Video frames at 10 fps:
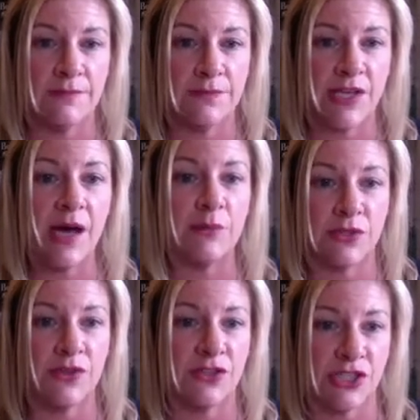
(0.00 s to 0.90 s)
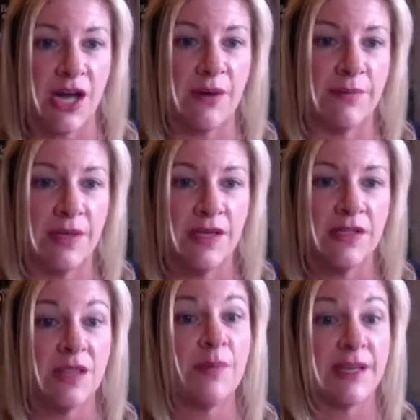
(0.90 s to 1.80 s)
help do their job
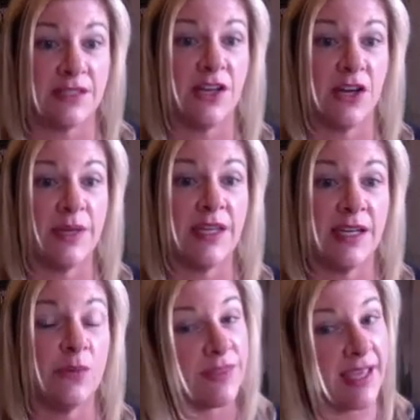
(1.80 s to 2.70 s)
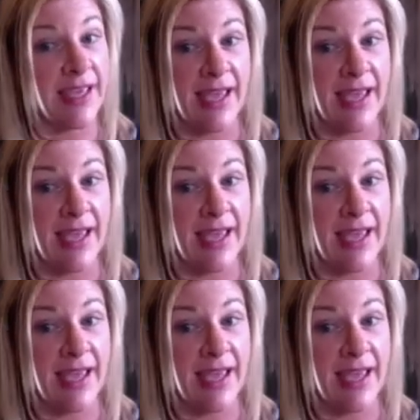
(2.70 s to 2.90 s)
to the best of their ability when they can't